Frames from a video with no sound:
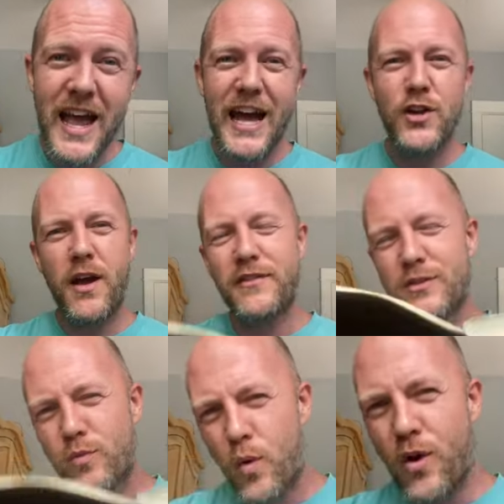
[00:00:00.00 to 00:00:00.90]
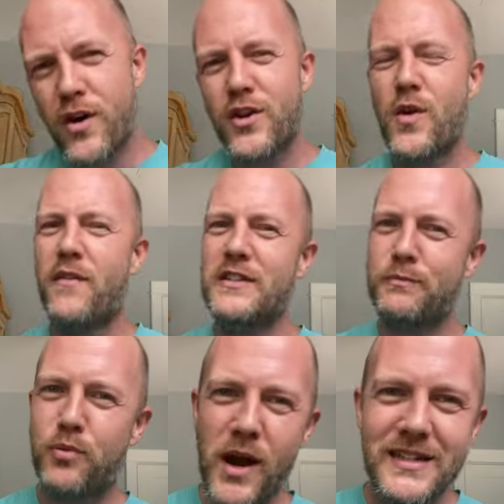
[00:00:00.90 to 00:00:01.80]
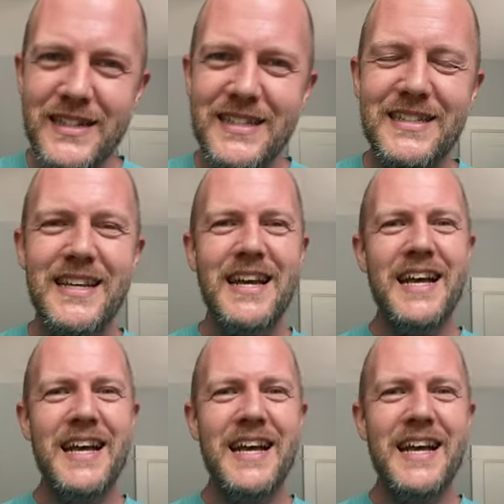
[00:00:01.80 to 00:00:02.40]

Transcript: And you have His Word and you have His presence.